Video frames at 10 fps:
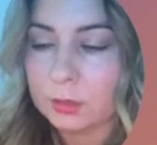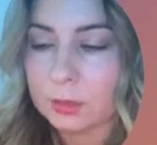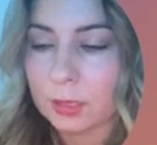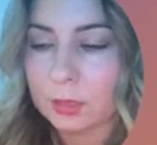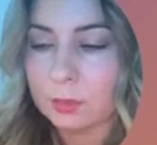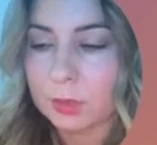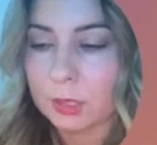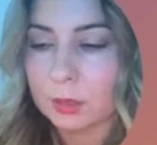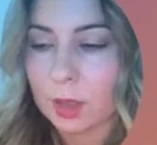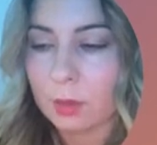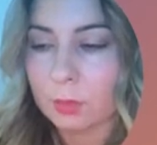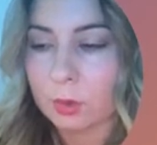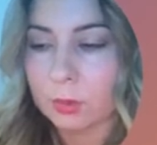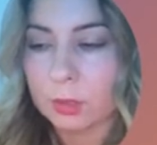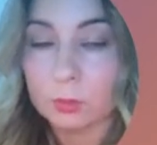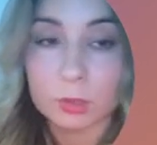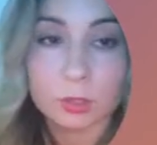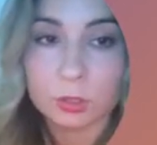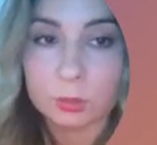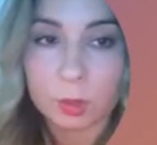to say to me in that moment were
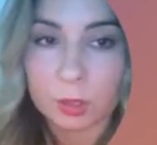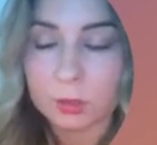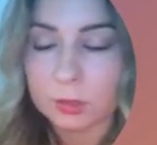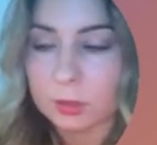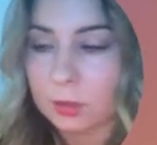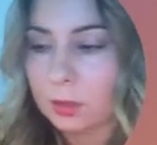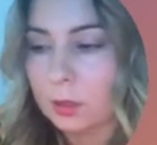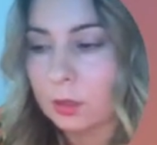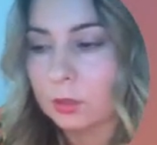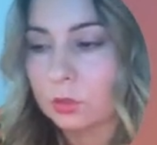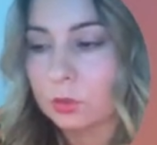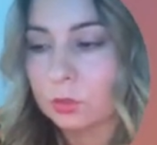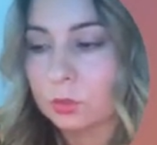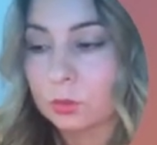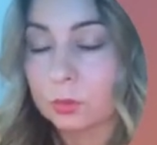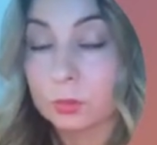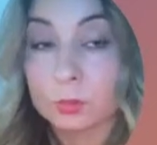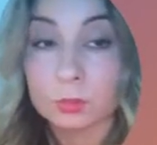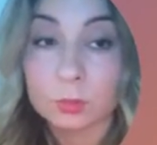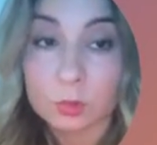two words
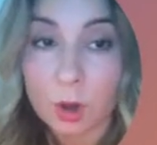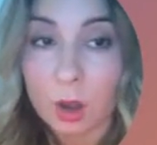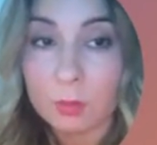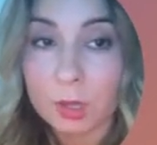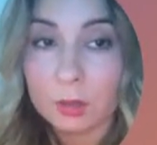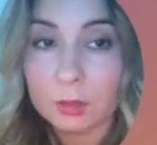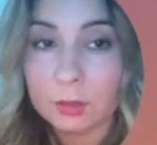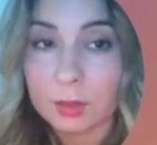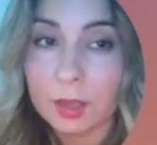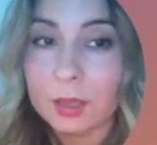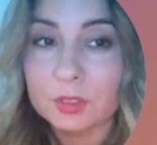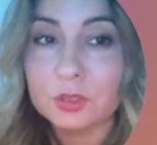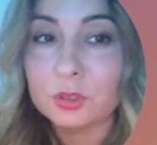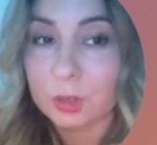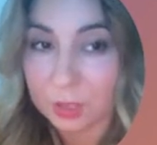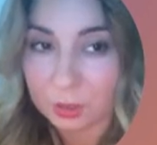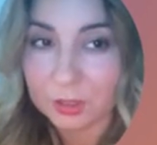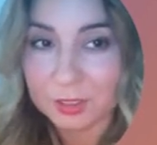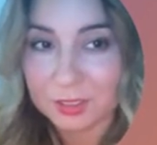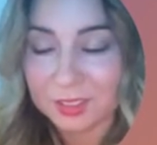trauma and
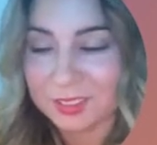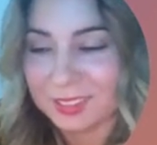triggered.